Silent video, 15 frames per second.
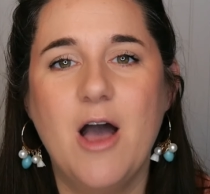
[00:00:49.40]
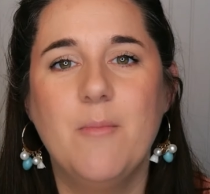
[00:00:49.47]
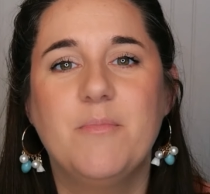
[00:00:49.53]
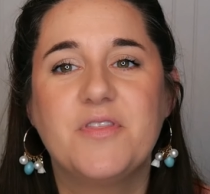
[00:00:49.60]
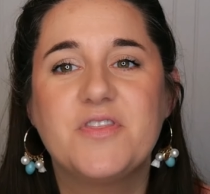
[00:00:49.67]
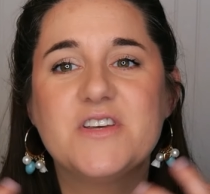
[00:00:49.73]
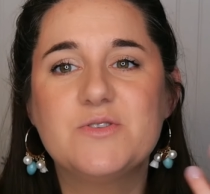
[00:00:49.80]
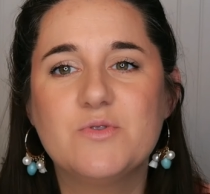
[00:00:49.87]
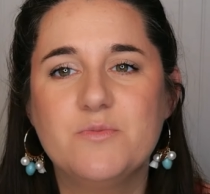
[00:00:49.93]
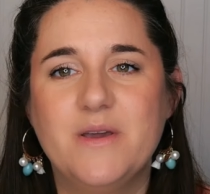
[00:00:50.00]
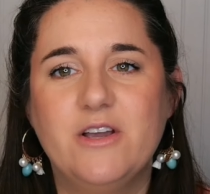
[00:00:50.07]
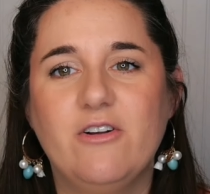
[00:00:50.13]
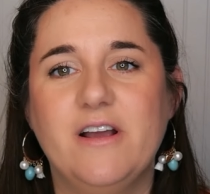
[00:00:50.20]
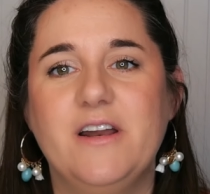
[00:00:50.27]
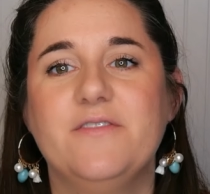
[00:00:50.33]
But this would
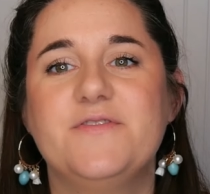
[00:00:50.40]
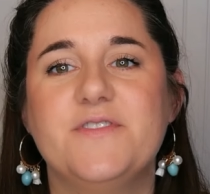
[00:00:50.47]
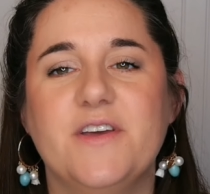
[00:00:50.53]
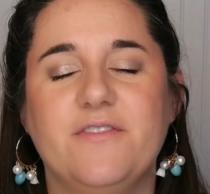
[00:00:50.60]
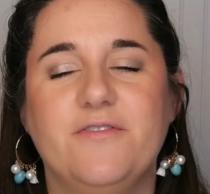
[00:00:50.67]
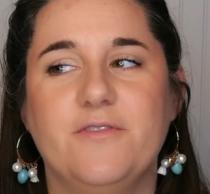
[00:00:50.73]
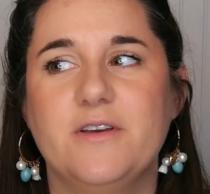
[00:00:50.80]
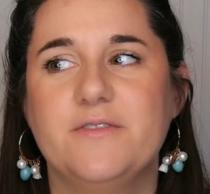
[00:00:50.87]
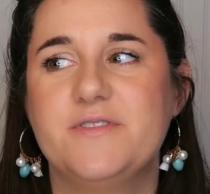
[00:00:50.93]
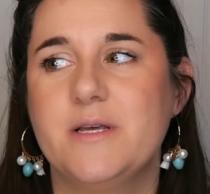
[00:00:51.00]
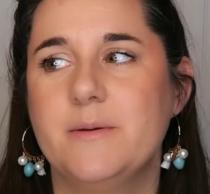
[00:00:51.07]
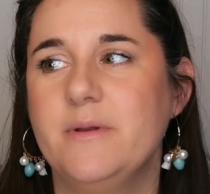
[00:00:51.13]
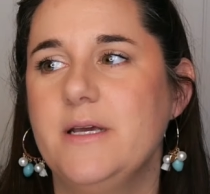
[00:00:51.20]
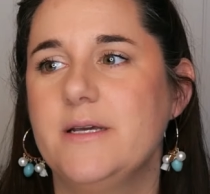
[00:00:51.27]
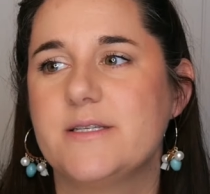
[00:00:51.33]
be great if
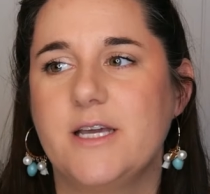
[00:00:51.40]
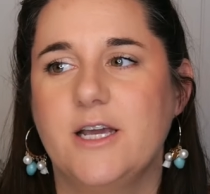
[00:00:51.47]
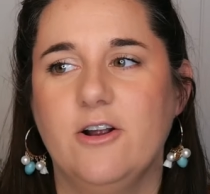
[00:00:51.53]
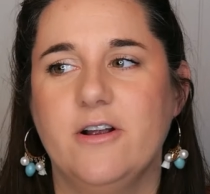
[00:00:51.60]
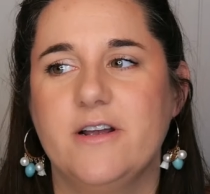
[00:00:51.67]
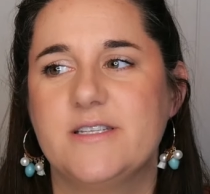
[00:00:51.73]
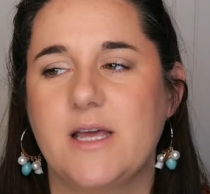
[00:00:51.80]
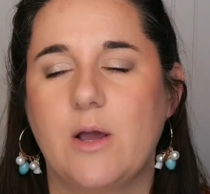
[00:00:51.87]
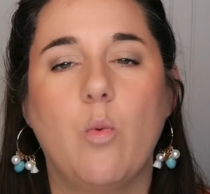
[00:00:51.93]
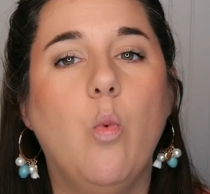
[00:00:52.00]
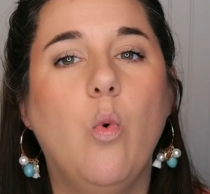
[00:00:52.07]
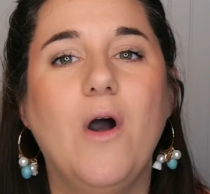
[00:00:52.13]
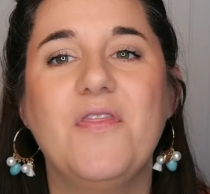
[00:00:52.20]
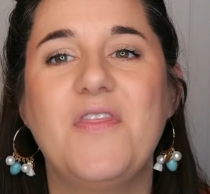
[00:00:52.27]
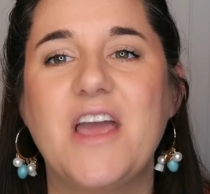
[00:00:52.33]
somebody is curious like
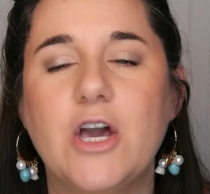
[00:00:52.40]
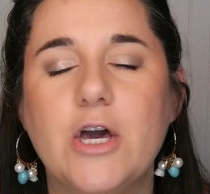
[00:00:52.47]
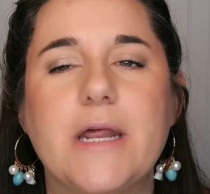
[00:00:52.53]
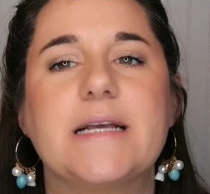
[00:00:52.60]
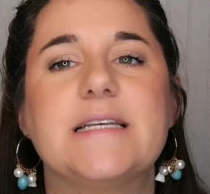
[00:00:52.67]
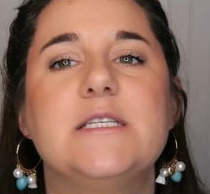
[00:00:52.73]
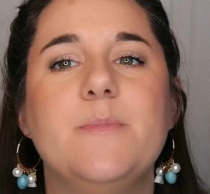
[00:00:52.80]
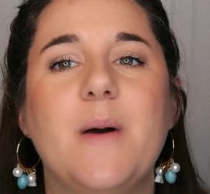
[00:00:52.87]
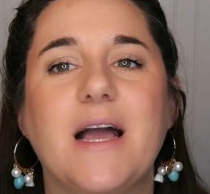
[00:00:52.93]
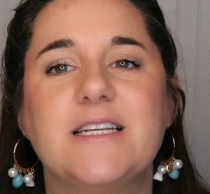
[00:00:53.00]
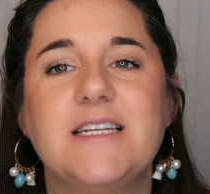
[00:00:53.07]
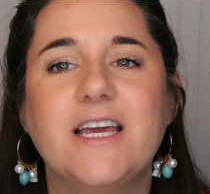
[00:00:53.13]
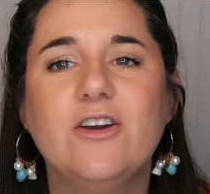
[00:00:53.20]
what they could expect.